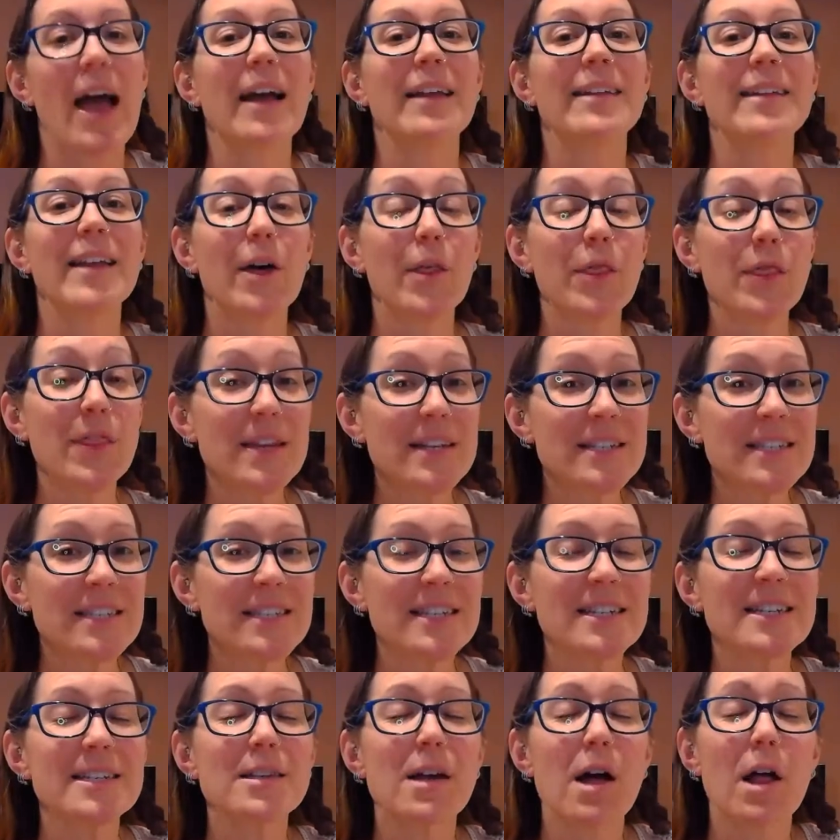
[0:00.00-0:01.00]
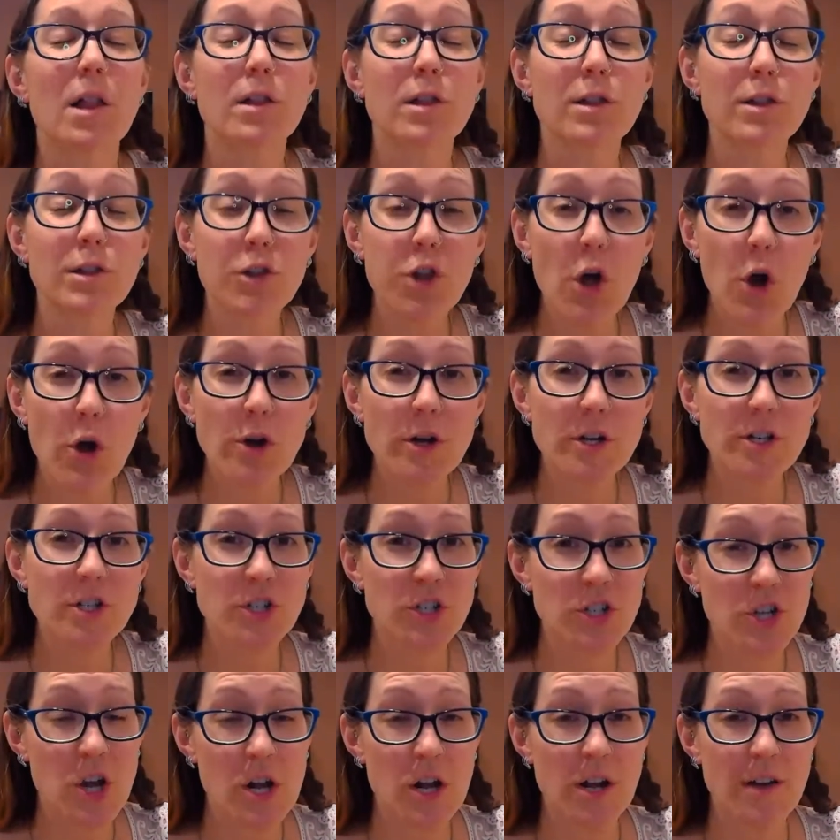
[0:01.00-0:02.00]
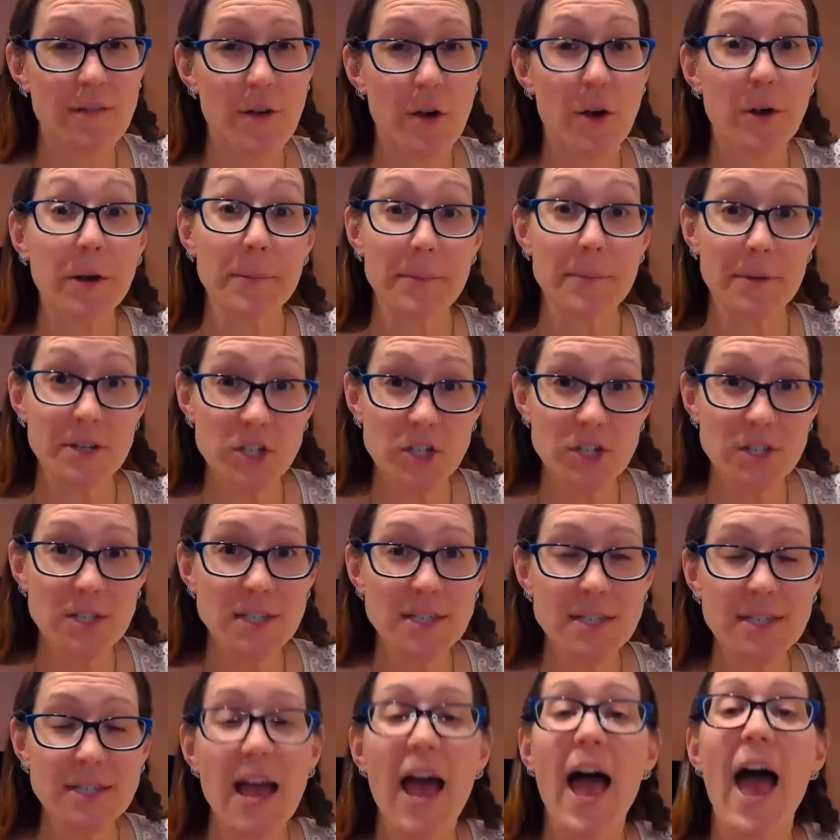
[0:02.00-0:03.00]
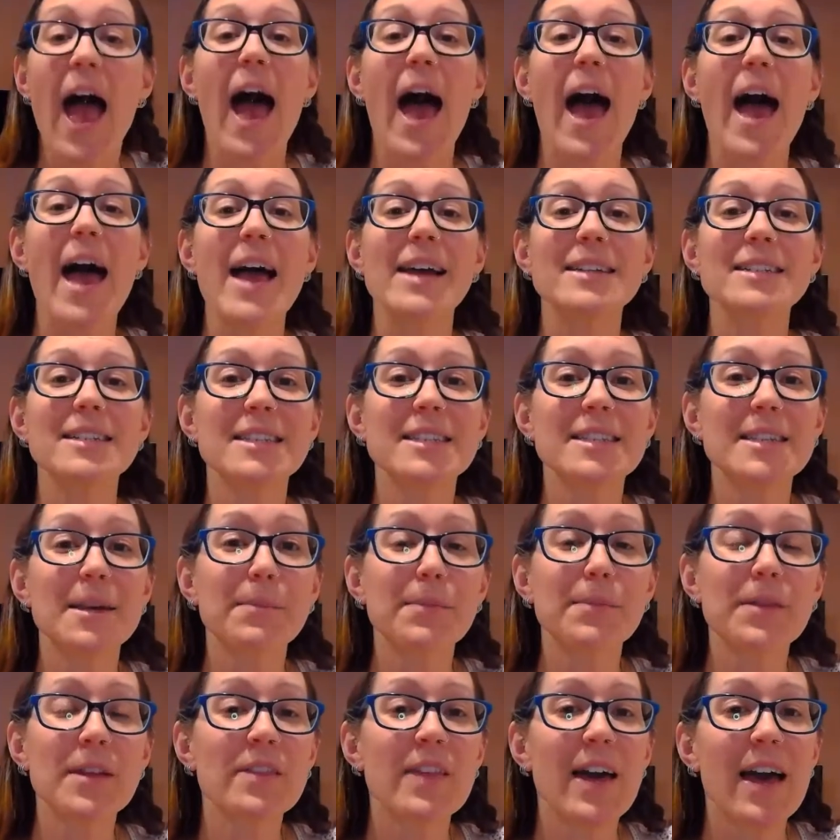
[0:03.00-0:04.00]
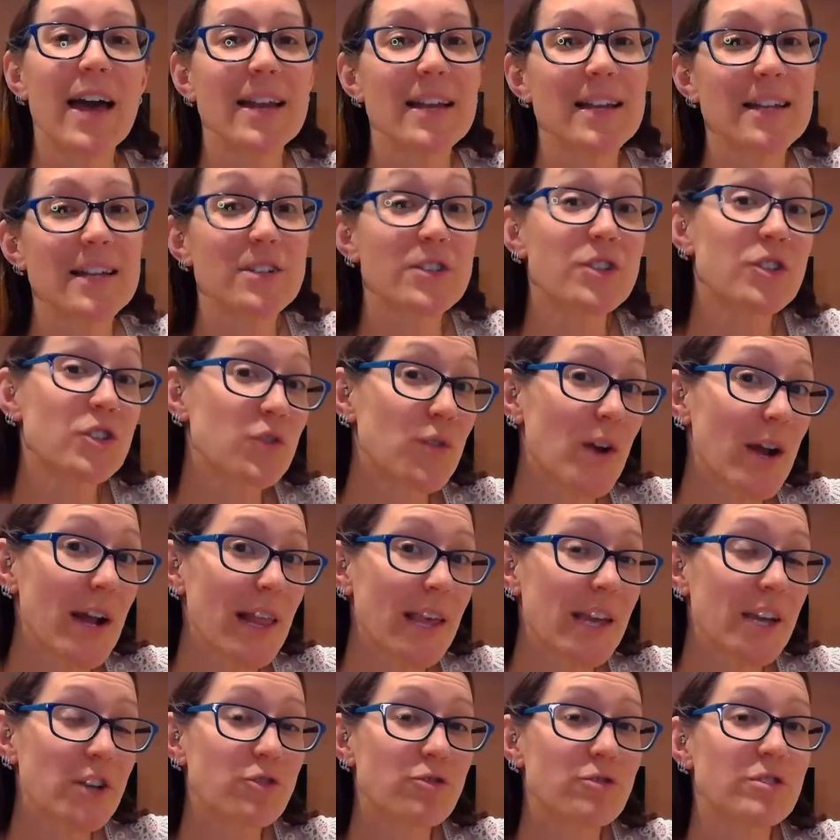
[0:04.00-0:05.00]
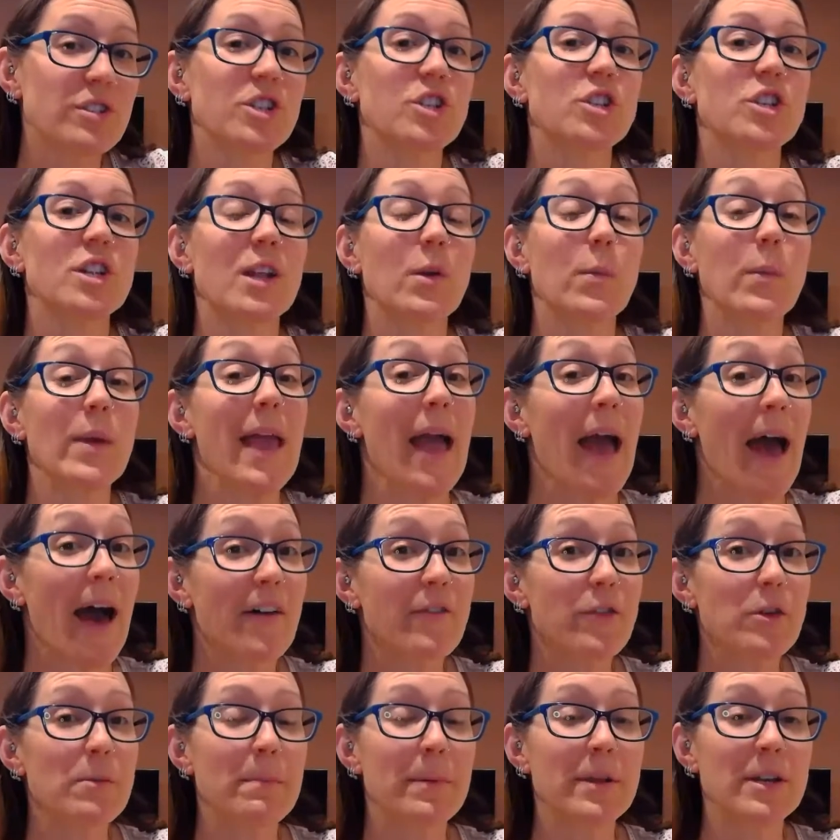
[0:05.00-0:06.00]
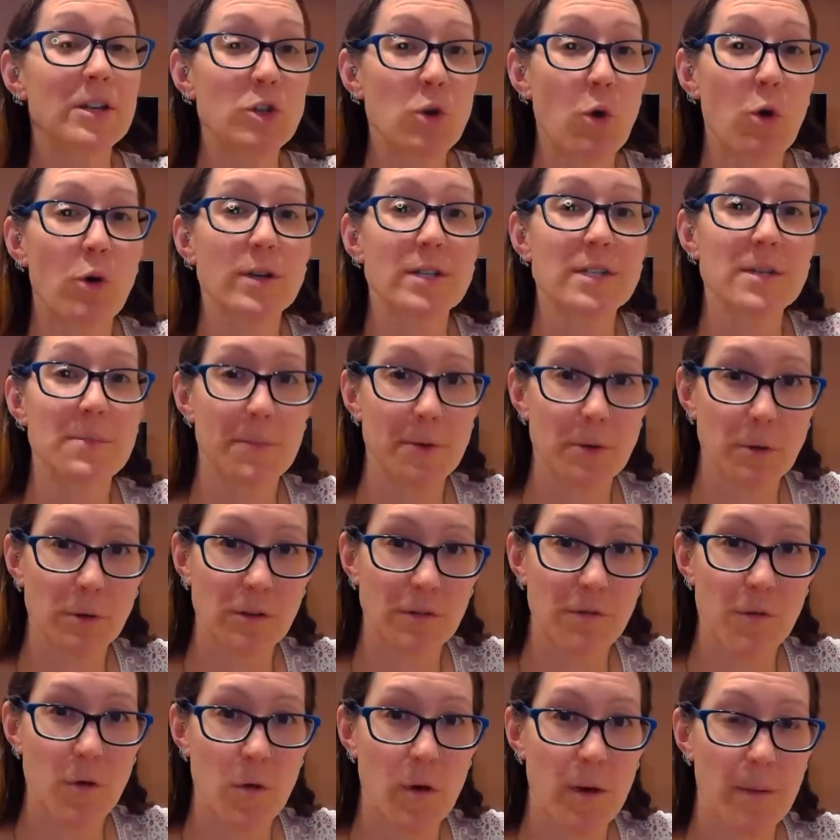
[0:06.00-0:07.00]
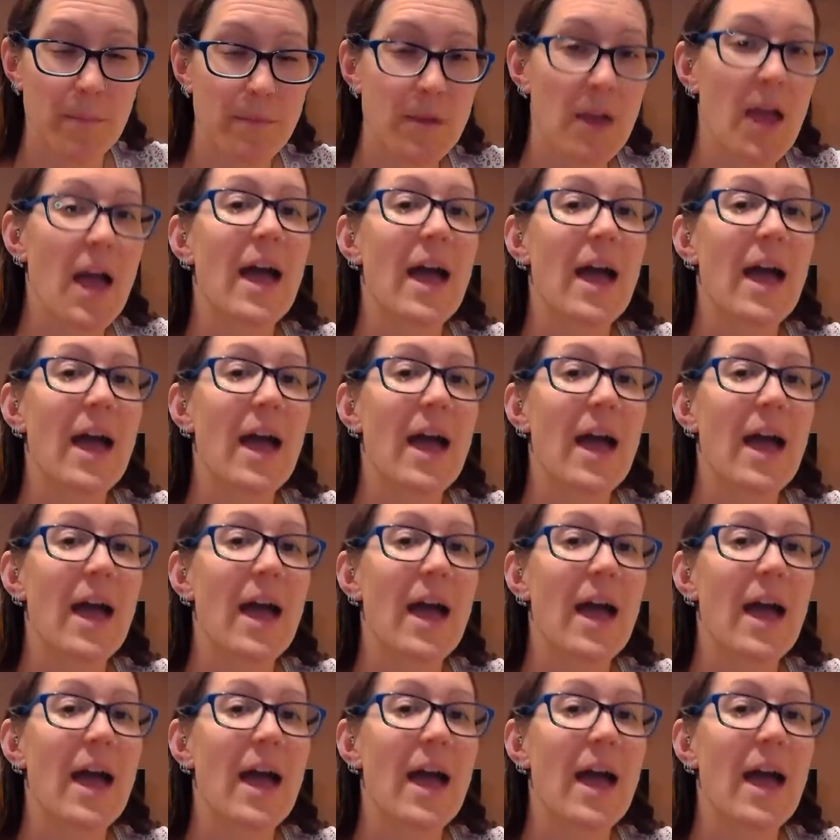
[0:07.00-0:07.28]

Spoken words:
Now, this is a large chunk of our commissions, and it's something that in Australia traditionally we haven't been taught to build for.